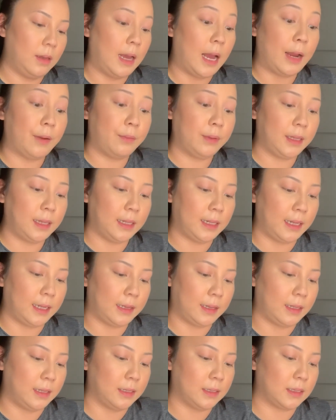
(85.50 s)
I really like
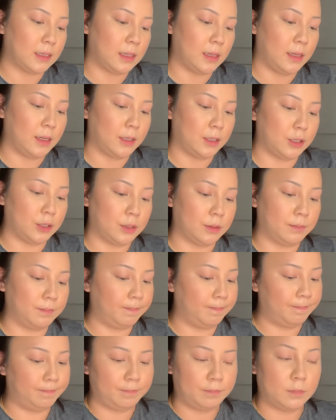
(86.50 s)
these. They're
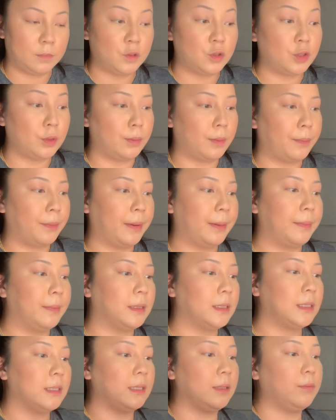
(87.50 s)
super
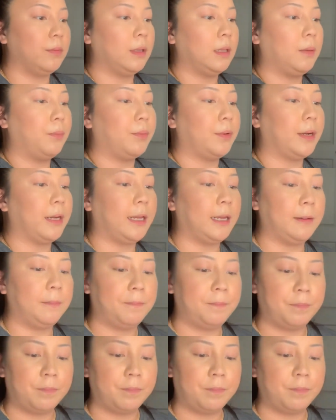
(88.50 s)
pigmented, really pretty.